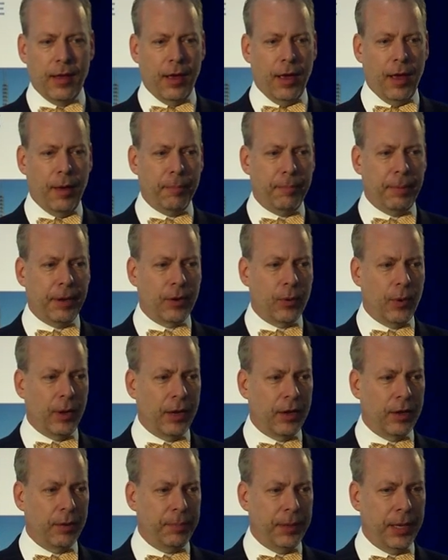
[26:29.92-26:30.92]

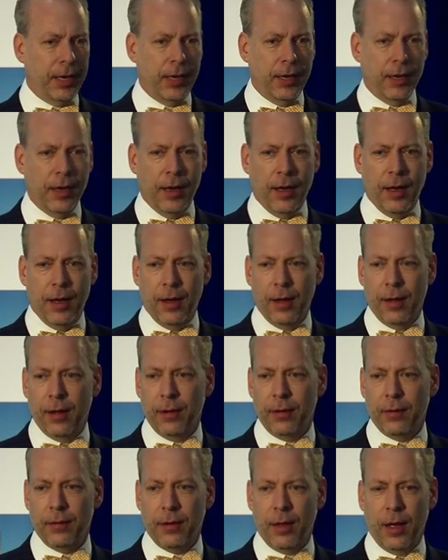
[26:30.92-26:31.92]
Bitcoin could be
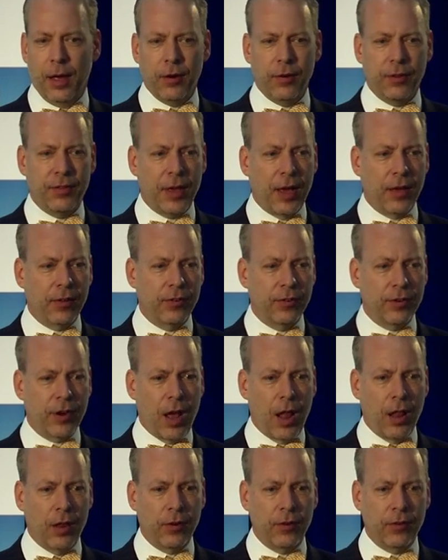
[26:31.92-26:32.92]

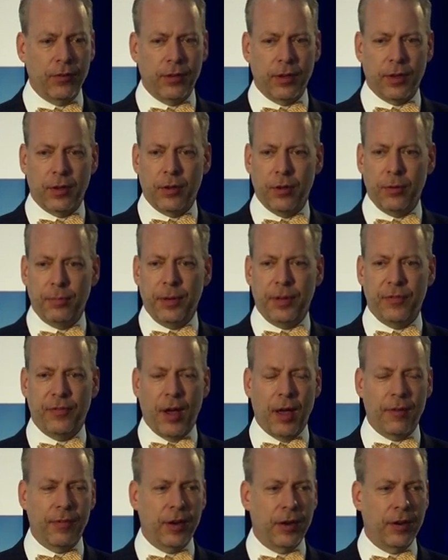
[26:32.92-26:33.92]
$100,000, it could be
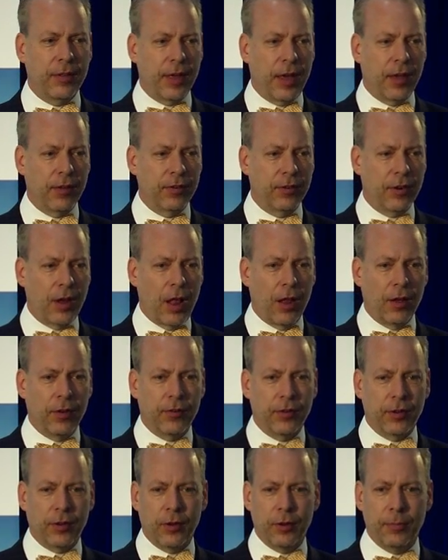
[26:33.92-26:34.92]

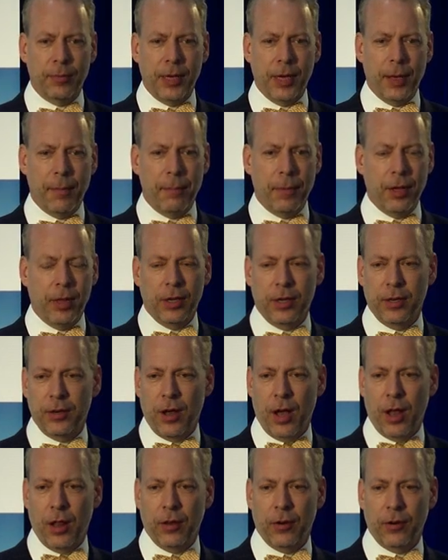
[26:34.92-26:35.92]
$500,000, it could be $1 million.
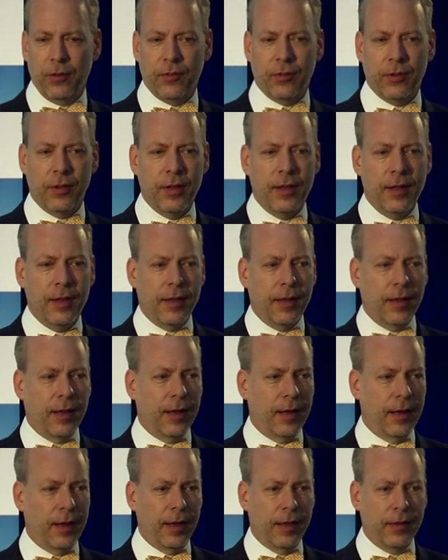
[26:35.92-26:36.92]

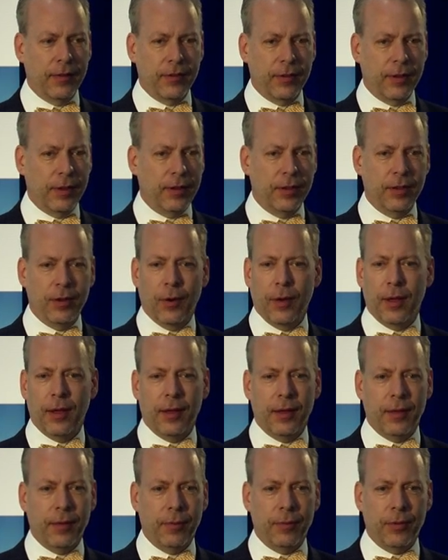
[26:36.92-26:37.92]
As you know,
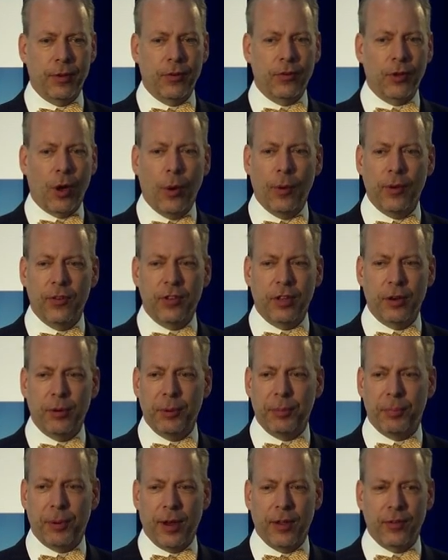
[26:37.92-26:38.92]
there's always going to
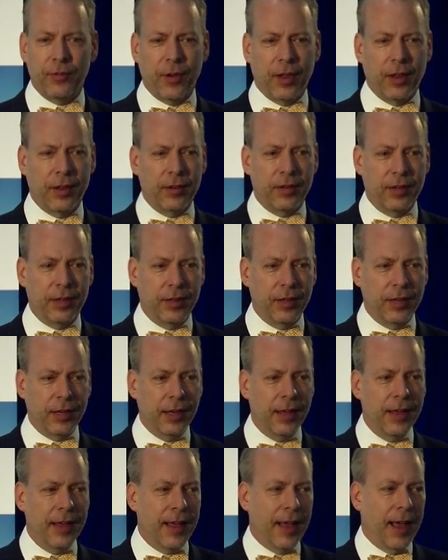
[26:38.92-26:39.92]
be price
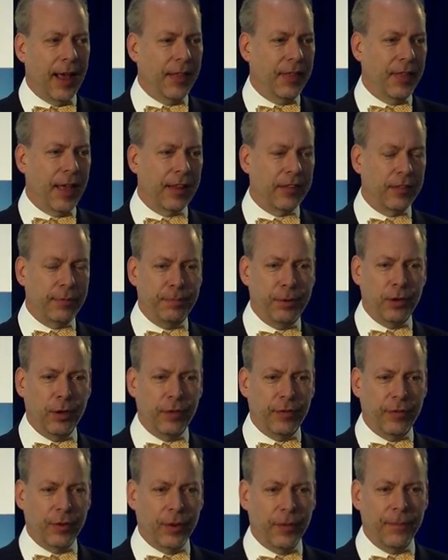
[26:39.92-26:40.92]
volatility, and that's
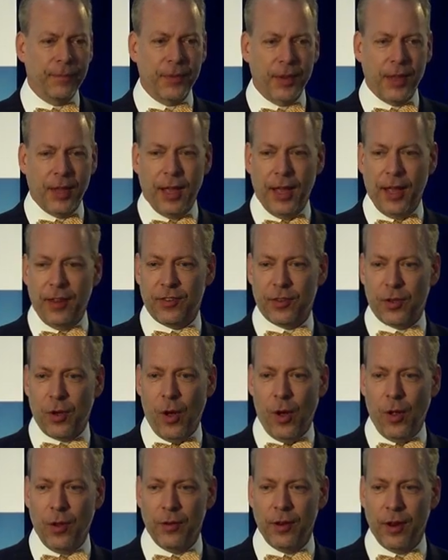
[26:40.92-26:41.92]
beautiful. It's
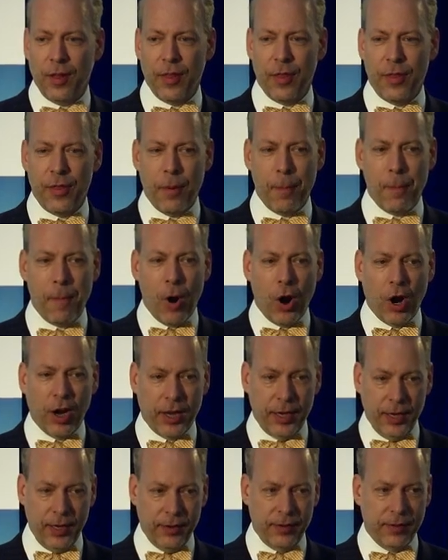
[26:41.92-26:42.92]
called the
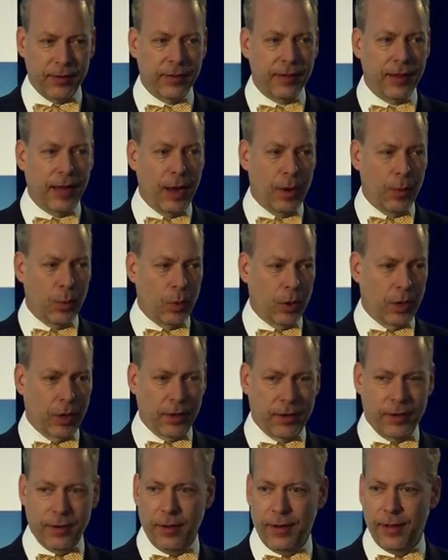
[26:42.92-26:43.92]
market at
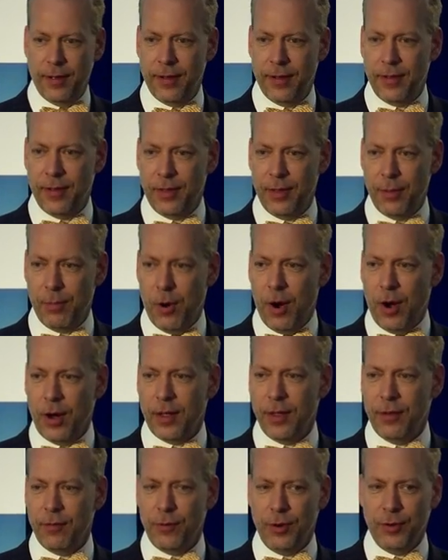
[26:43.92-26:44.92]
work. The
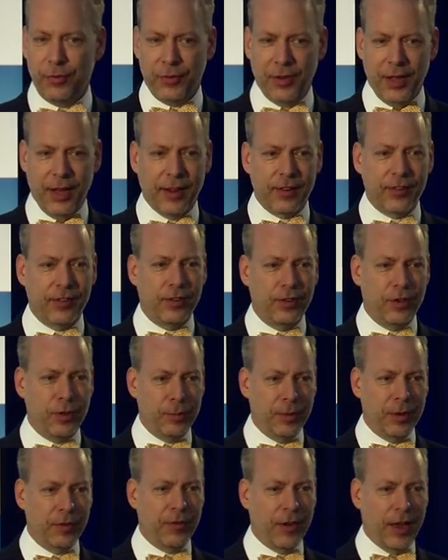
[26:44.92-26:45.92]
market reflects
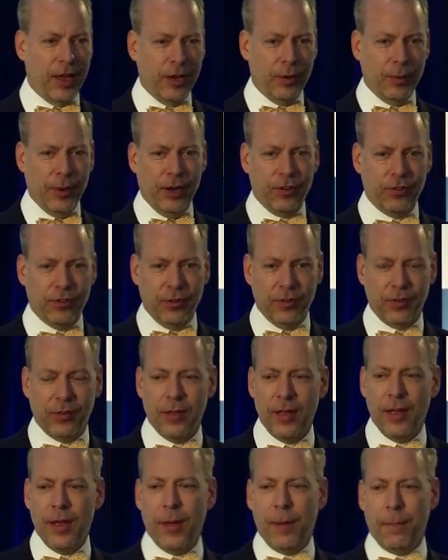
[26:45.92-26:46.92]
human valuations.
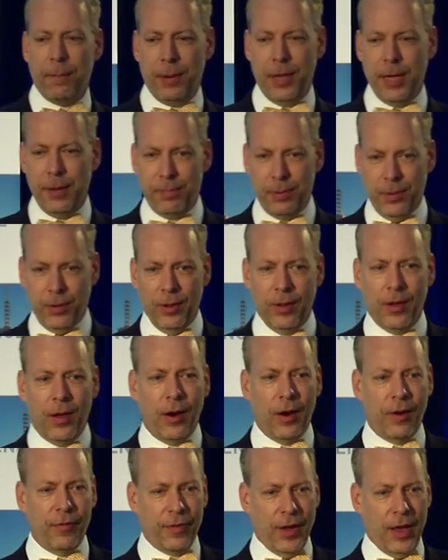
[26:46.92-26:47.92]
People
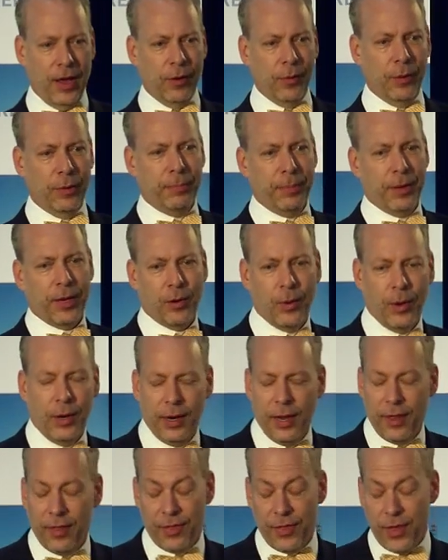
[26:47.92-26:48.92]
are valuing
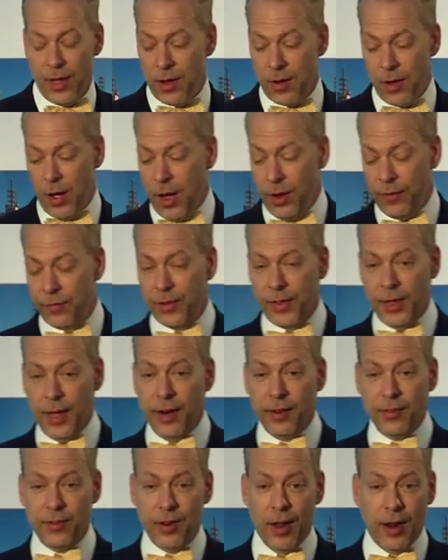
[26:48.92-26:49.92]
Bitcoin, and thank God for
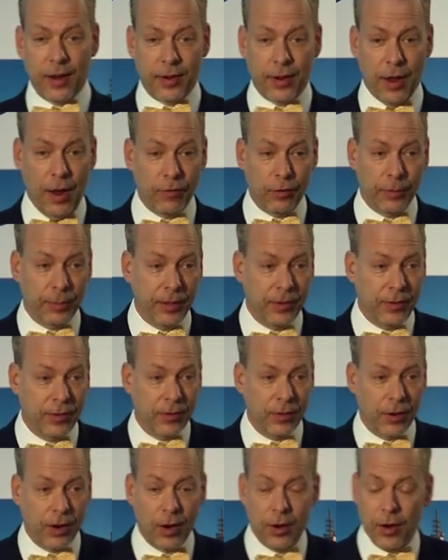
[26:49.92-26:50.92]
that. It's not
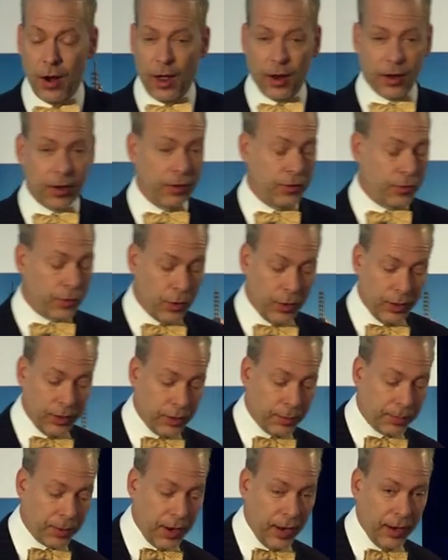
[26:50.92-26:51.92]
governments are not controlling
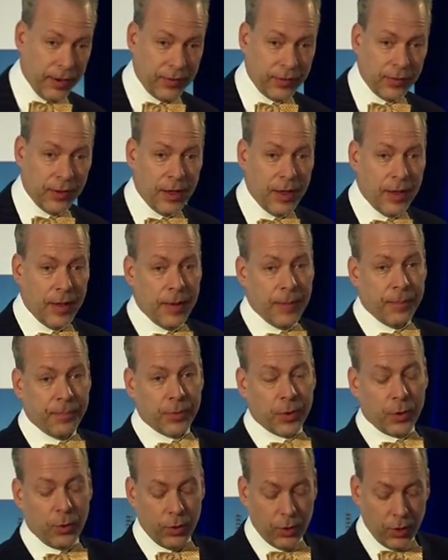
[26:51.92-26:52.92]
the price.
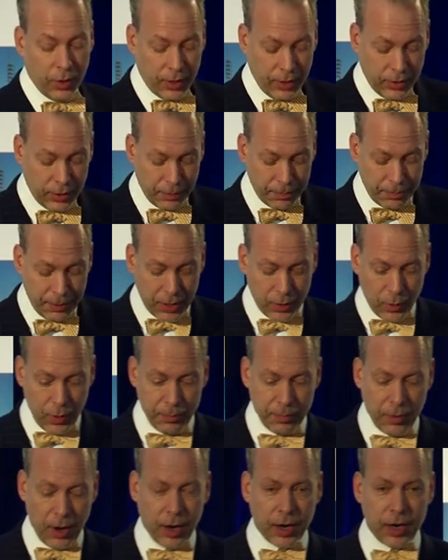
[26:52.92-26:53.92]
If you look at the
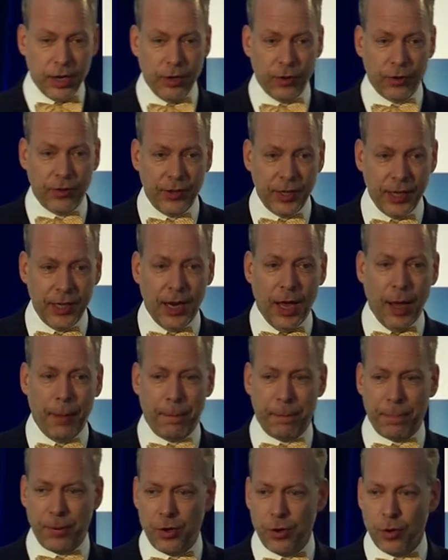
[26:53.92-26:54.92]
Bitcoin market, you're seeing a
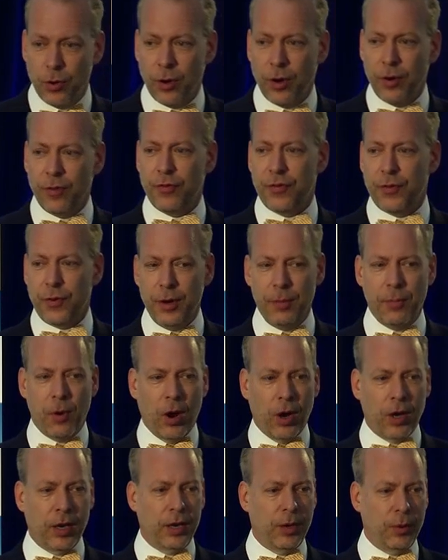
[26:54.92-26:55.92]
pure free
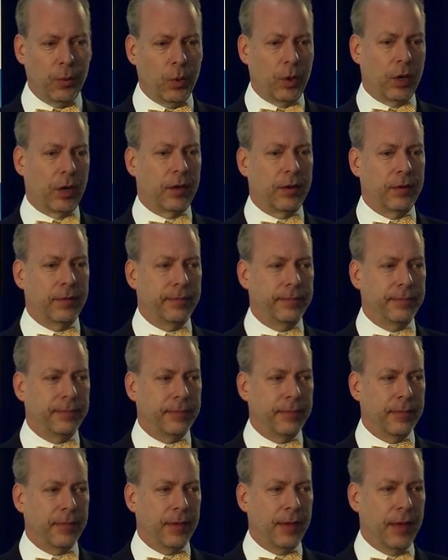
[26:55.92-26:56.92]
market at work.
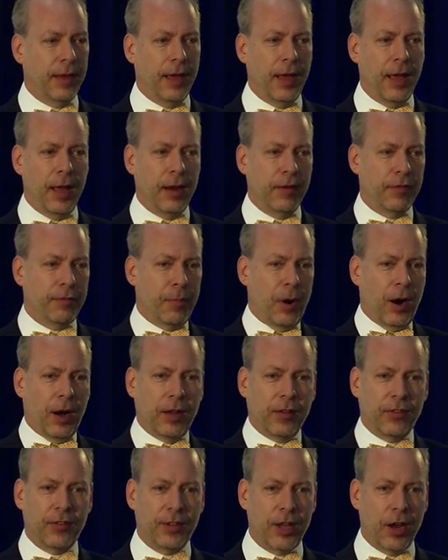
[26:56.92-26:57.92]
And if
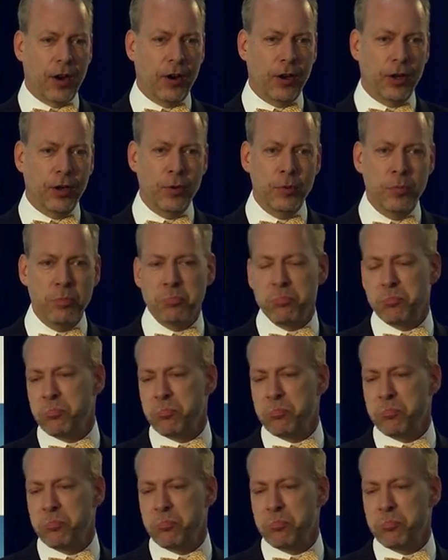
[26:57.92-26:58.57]
markets scare you,